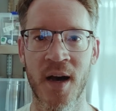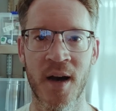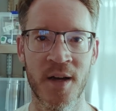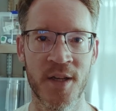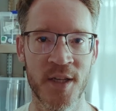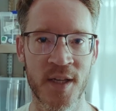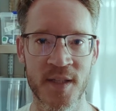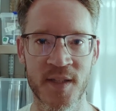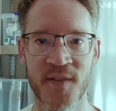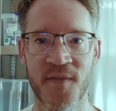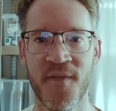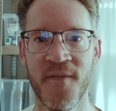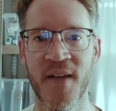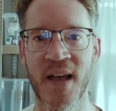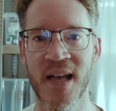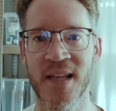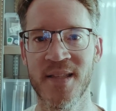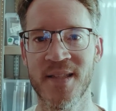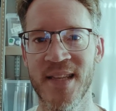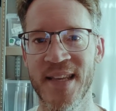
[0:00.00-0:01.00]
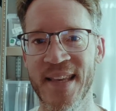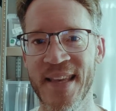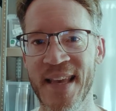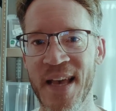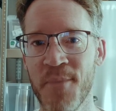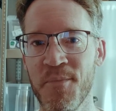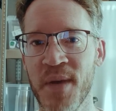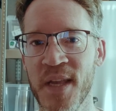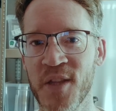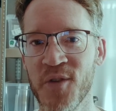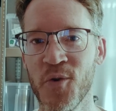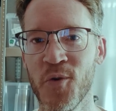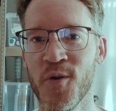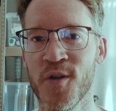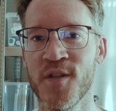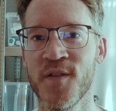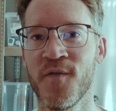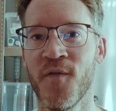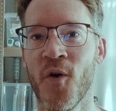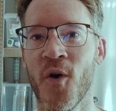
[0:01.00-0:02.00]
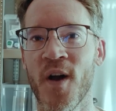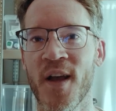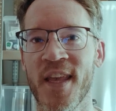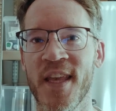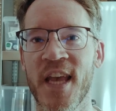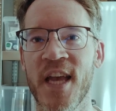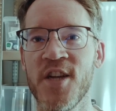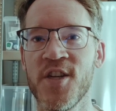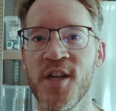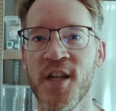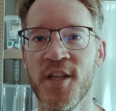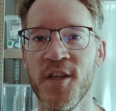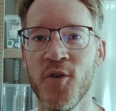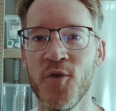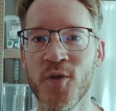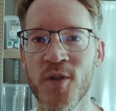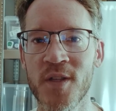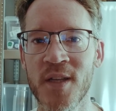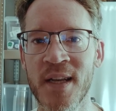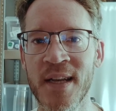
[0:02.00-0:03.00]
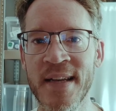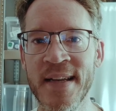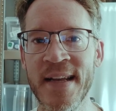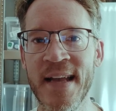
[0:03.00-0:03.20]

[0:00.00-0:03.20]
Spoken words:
are just fancy camping tools for occasional use